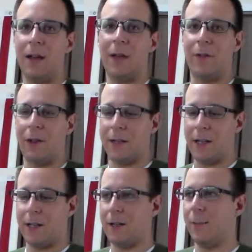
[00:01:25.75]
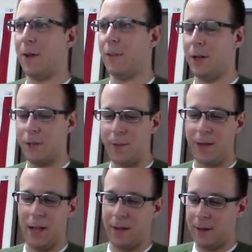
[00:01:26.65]
I haven't really taken it apart much,
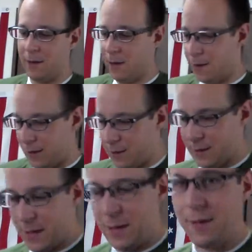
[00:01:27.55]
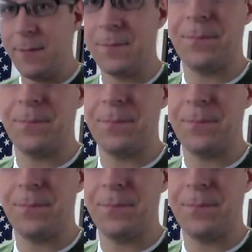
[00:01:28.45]
but yeah. Inside,